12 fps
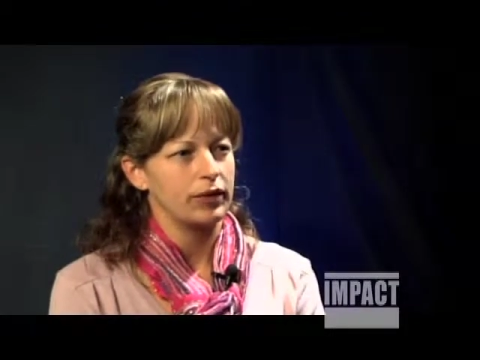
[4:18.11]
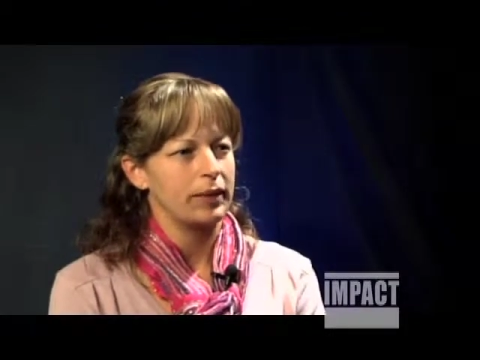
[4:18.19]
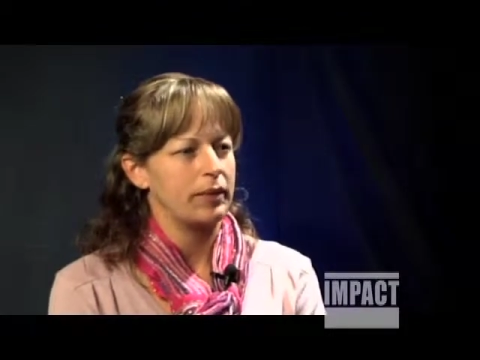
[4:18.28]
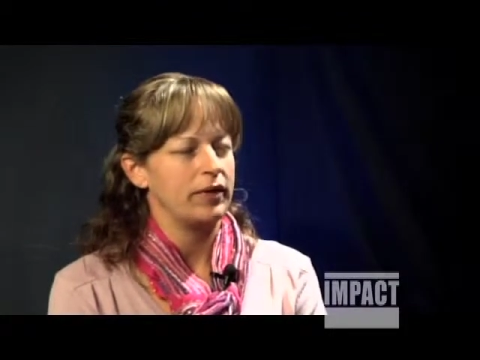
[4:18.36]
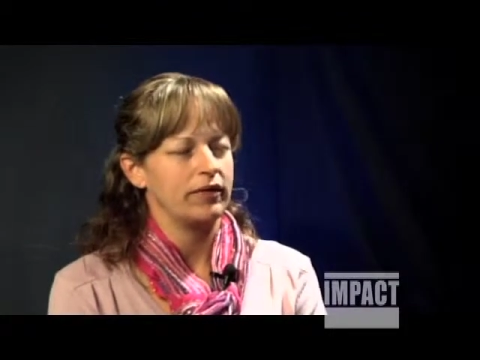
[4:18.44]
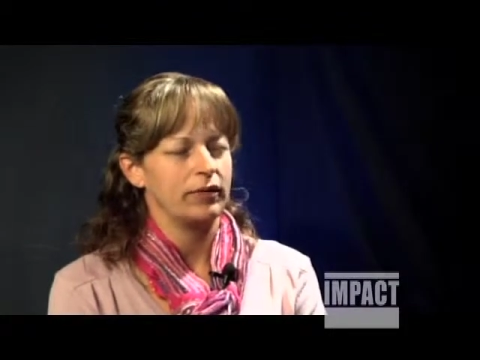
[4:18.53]
and
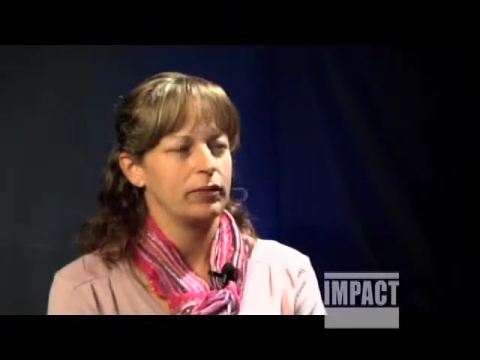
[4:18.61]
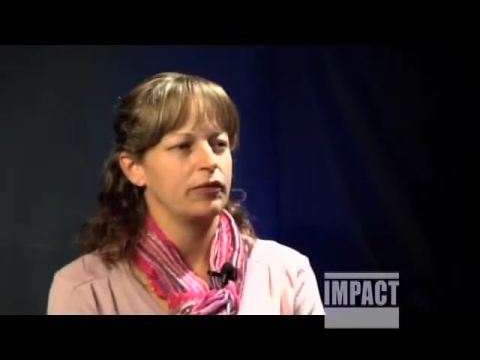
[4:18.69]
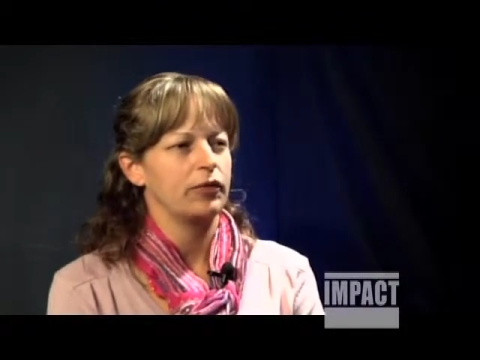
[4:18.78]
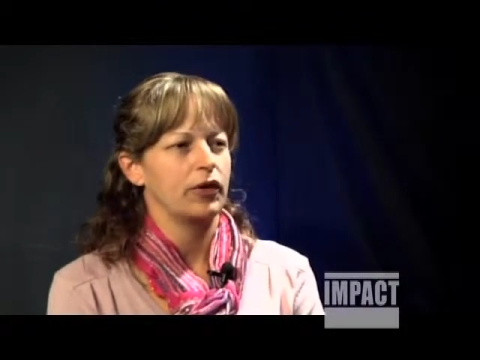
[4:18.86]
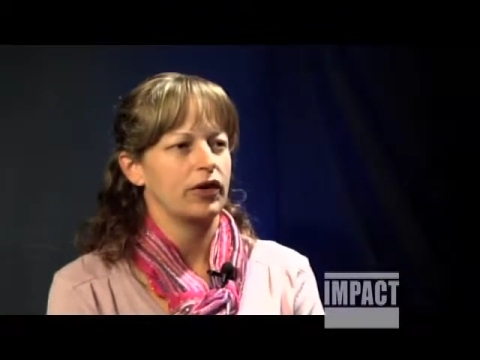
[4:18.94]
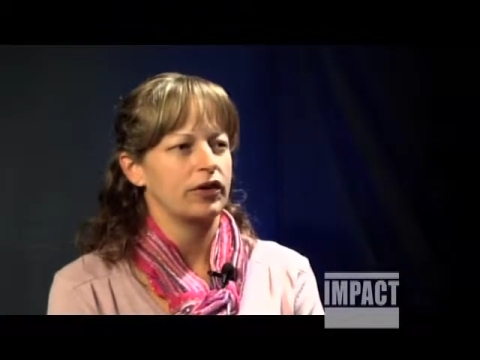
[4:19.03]
maybe even
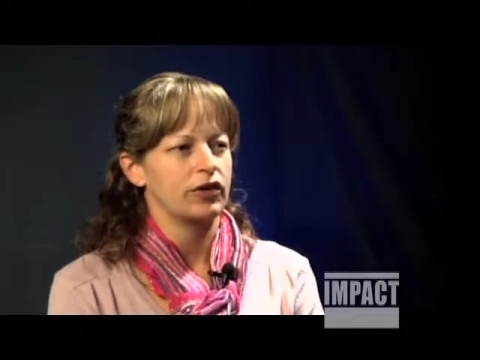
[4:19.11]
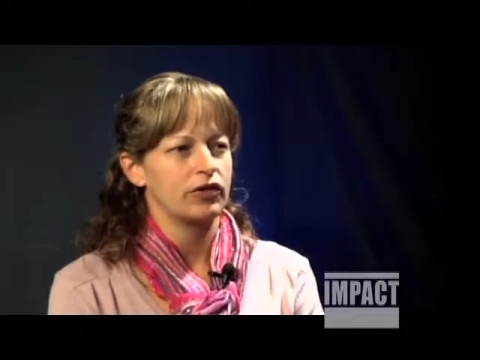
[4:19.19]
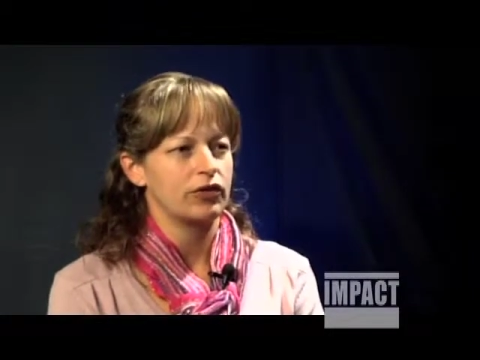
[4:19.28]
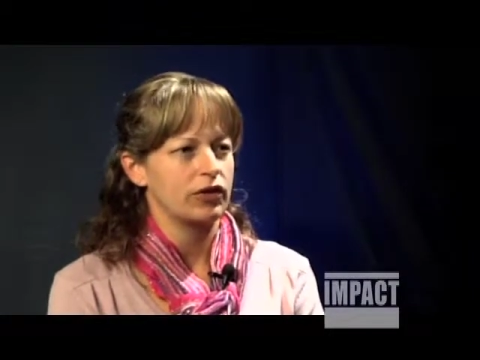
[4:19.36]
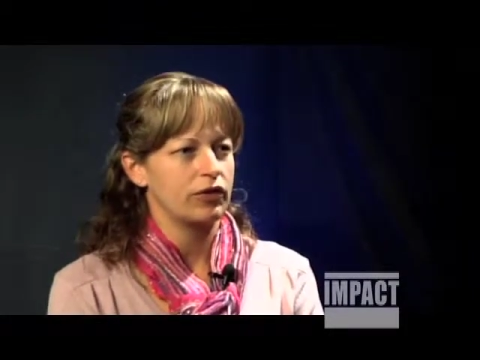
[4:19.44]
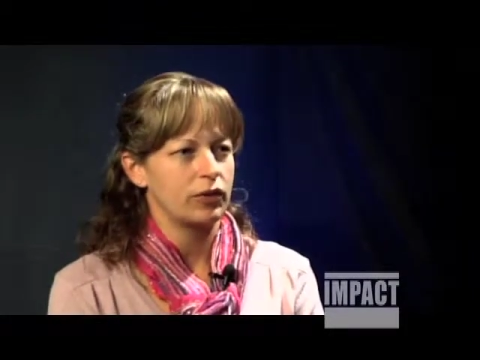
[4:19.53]
before in
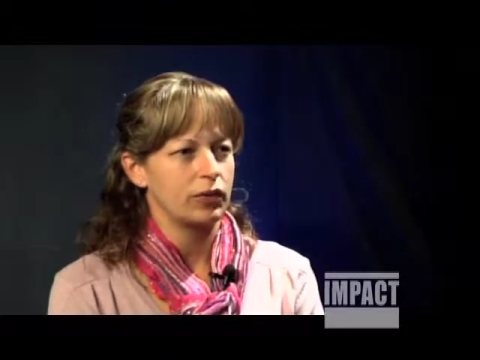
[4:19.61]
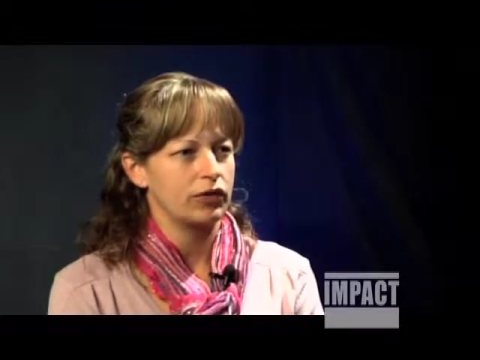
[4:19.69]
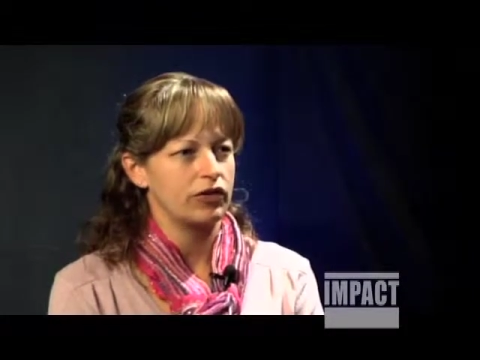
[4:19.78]
nursery school,